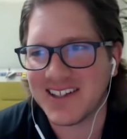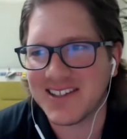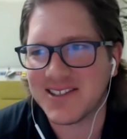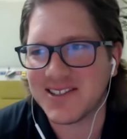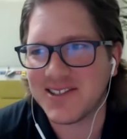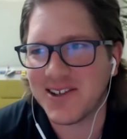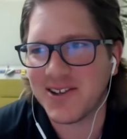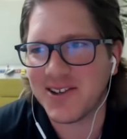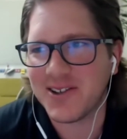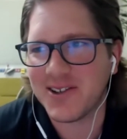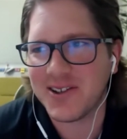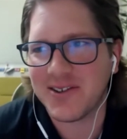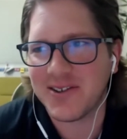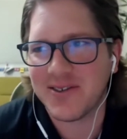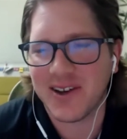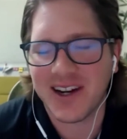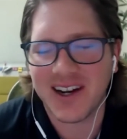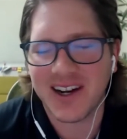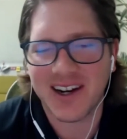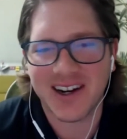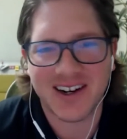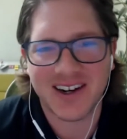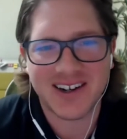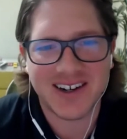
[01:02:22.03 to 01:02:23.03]
totally
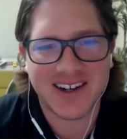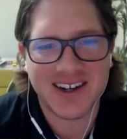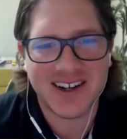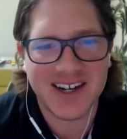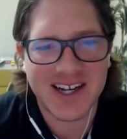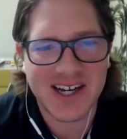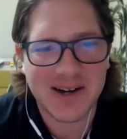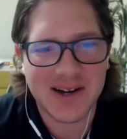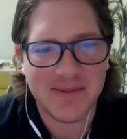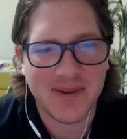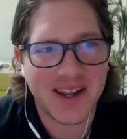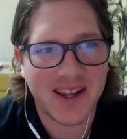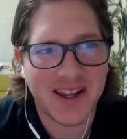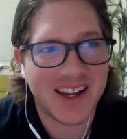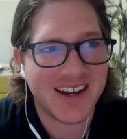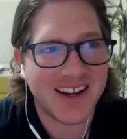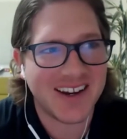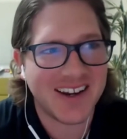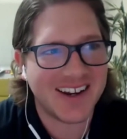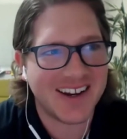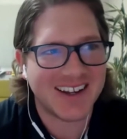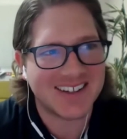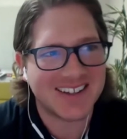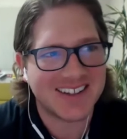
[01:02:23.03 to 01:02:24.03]
fair,
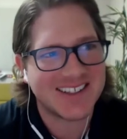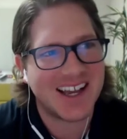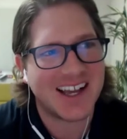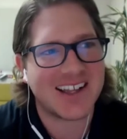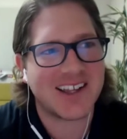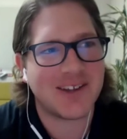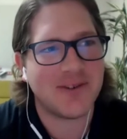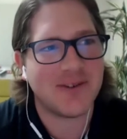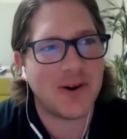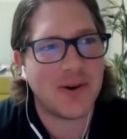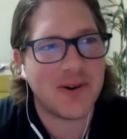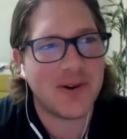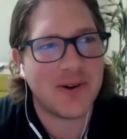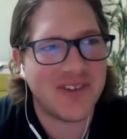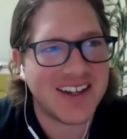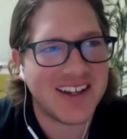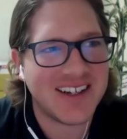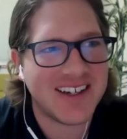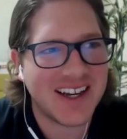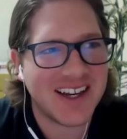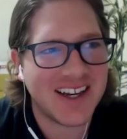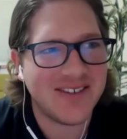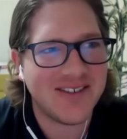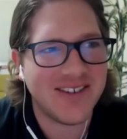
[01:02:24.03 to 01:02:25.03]
and exactly what we've
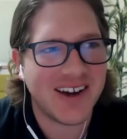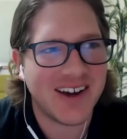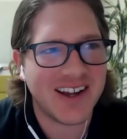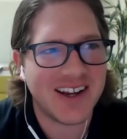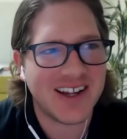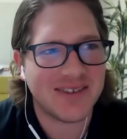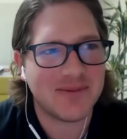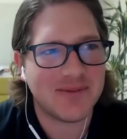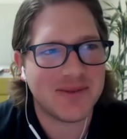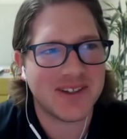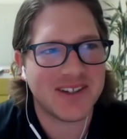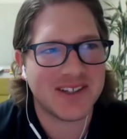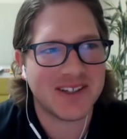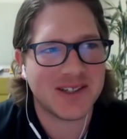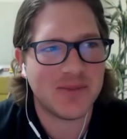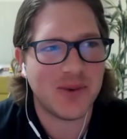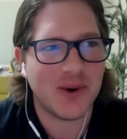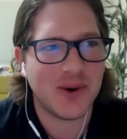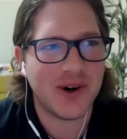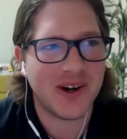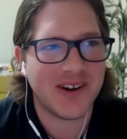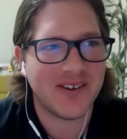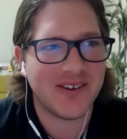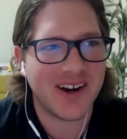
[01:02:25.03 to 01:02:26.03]
identified up to this
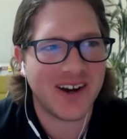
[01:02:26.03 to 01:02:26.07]
point,